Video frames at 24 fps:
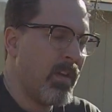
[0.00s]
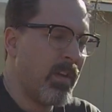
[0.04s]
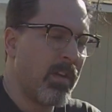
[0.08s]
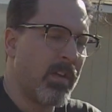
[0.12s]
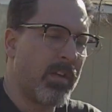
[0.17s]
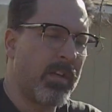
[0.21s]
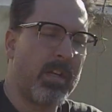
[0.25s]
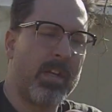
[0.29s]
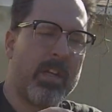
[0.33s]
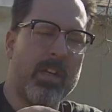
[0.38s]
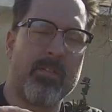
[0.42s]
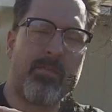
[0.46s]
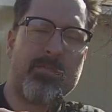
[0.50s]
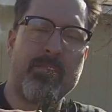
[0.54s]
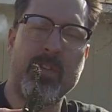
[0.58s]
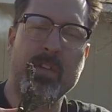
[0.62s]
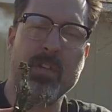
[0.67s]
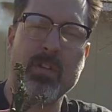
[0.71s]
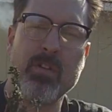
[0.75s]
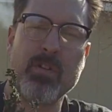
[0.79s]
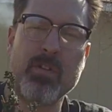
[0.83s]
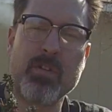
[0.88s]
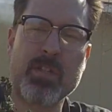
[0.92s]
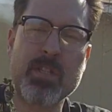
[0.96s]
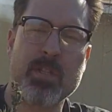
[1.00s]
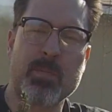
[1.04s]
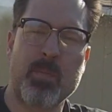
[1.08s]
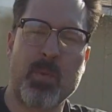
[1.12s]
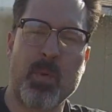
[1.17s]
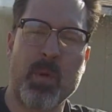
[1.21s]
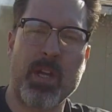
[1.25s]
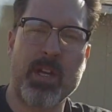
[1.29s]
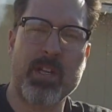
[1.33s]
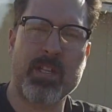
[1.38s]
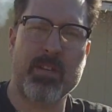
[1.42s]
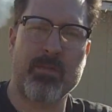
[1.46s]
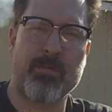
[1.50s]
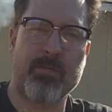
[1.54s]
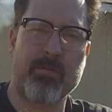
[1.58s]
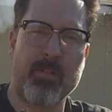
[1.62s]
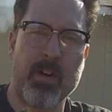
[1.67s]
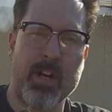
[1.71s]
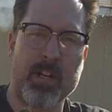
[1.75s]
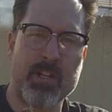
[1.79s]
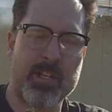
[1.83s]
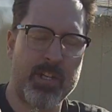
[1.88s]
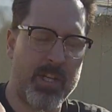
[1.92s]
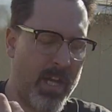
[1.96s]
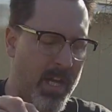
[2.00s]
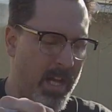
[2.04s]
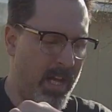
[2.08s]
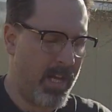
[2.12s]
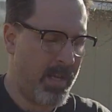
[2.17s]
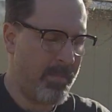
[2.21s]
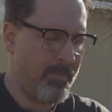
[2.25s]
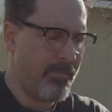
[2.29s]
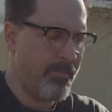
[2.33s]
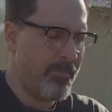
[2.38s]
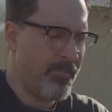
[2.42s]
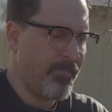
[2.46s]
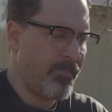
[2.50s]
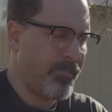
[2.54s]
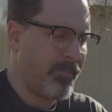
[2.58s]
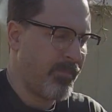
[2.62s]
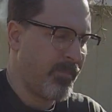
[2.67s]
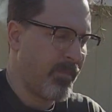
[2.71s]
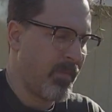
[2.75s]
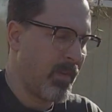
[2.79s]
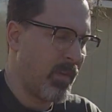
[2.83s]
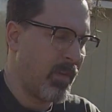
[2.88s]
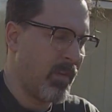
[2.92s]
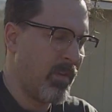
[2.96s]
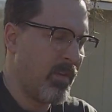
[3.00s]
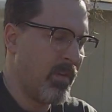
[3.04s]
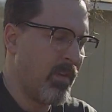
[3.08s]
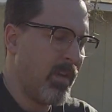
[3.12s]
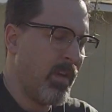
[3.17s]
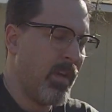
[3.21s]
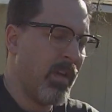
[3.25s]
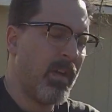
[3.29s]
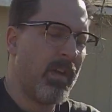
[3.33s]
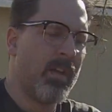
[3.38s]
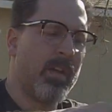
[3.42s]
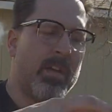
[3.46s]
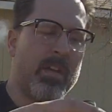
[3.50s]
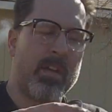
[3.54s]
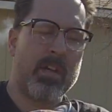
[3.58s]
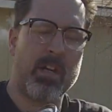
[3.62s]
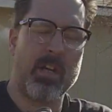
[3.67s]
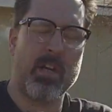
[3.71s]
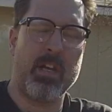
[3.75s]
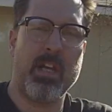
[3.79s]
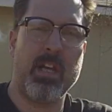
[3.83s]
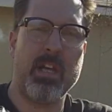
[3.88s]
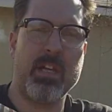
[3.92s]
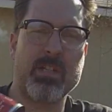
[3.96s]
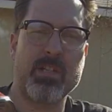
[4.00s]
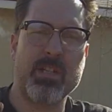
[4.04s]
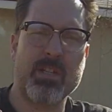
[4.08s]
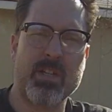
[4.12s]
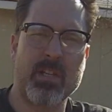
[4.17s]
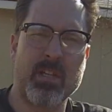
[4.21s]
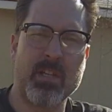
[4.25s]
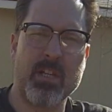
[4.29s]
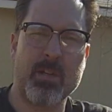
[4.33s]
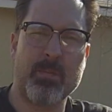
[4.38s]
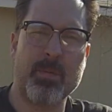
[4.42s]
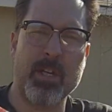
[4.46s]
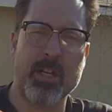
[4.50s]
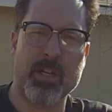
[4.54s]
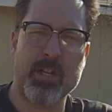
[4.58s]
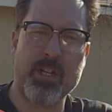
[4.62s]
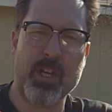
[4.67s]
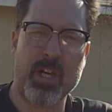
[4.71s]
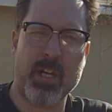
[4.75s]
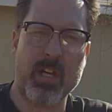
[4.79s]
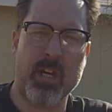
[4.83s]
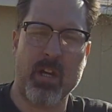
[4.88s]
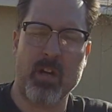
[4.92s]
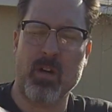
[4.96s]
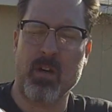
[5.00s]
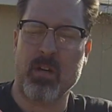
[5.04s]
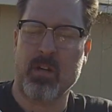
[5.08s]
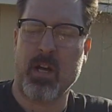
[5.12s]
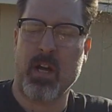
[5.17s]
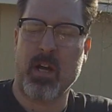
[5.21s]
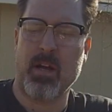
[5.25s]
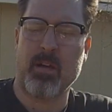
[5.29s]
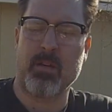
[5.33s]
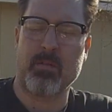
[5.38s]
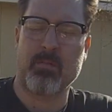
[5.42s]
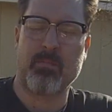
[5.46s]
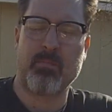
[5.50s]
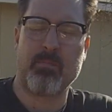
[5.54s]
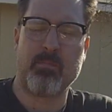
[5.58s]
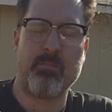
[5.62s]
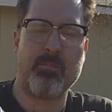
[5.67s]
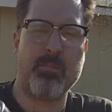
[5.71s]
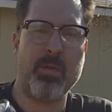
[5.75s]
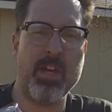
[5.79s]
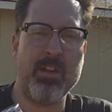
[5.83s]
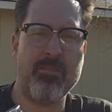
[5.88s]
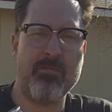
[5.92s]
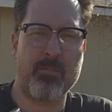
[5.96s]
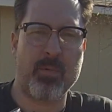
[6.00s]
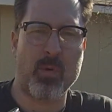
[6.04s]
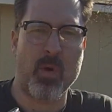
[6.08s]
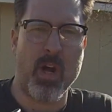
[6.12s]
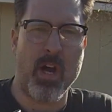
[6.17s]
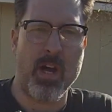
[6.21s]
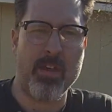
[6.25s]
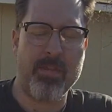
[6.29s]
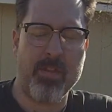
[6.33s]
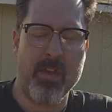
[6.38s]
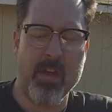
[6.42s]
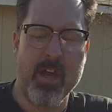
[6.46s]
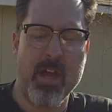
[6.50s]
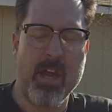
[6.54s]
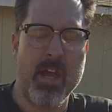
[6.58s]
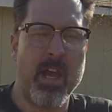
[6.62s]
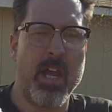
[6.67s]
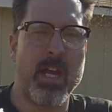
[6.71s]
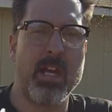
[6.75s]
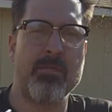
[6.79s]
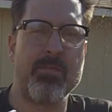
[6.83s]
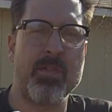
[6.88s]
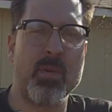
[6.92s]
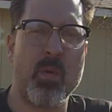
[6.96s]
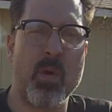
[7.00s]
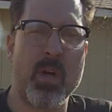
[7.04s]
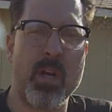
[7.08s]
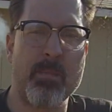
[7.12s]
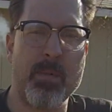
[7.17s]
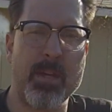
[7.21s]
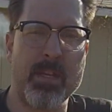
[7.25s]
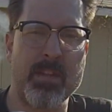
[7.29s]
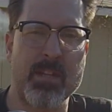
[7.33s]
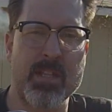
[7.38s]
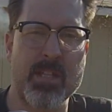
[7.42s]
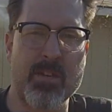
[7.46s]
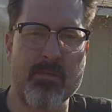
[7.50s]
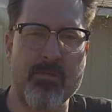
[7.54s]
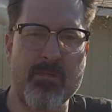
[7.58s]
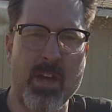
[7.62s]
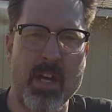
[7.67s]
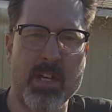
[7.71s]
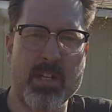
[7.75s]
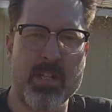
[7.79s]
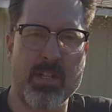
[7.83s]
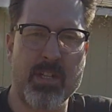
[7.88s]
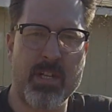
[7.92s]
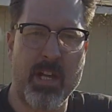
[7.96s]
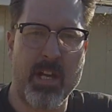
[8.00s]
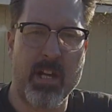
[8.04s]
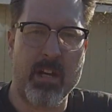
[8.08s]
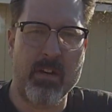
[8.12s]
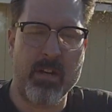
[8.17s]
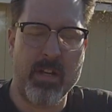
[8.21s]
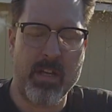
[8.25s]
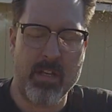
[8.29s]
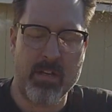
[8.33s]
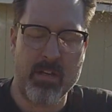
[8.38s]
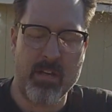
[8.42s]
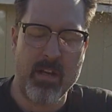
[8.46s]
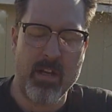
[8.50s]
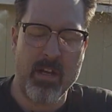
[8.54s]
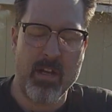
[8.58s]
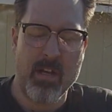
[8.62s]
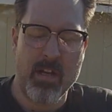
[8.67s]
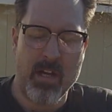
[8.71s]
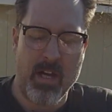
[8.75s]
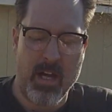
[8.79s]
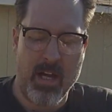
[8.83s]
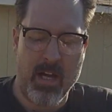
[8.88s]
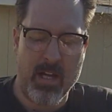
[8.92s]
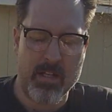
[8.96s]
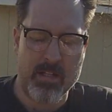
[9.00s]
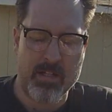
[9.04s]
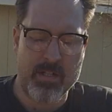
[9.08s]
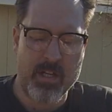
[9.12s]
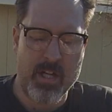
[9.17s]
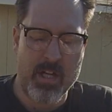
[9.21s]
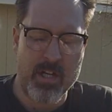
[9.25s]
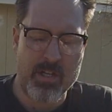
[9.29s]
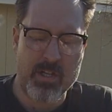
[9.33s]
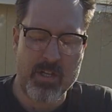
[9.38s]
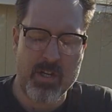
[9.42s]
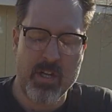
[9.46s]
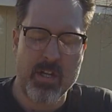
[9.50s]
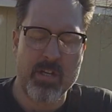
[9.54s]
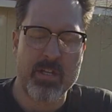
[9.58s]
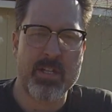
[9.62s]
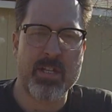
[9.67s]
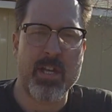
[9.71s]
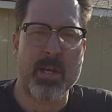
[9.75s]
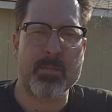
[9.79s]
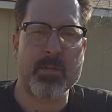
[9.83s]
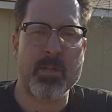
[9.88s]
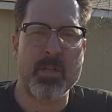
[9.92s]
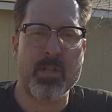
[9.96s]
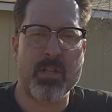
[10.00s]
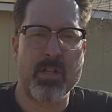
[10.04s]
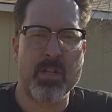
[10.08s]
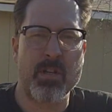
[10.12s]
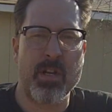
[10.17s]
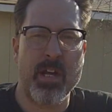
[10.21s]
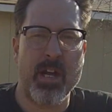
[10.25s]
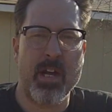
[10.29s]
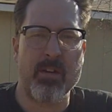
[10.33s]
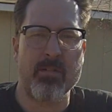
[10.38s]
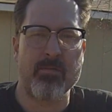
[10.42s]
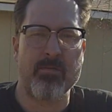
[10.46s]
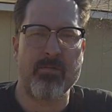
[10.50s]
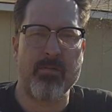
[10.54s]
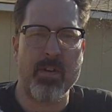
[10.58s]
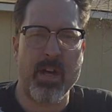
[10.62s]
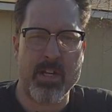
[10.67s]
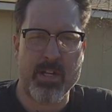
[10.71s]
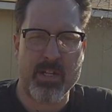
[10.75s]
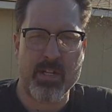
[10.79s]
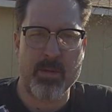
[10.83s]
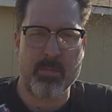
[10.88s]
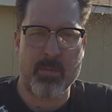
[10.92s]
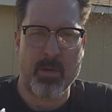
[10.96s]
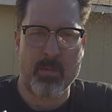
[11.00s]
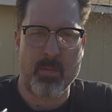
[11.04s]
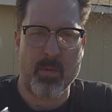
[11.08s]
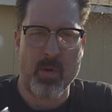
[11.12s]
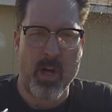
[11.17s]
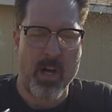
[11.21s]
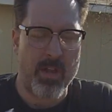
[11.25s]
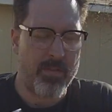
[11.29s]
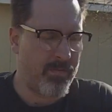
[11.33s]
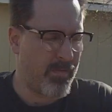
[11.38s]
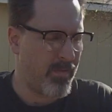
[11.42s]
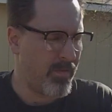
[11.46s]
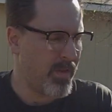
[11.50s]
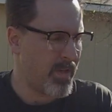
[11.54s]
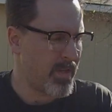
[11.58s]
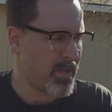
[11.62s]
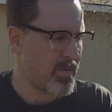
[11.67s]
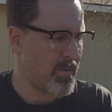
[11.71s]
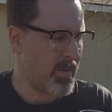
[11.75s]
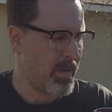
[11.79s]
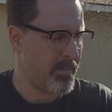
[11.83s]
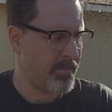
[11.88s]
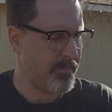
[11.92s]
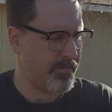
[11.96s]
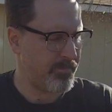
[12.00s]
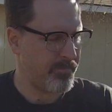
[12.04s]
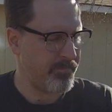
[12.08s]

You're going to need a few sprigs of fresh thyme. You're going to need just a little bit of beef broth, and if you want to make this a vegetarian dish, substitute out vegetable broth for this one.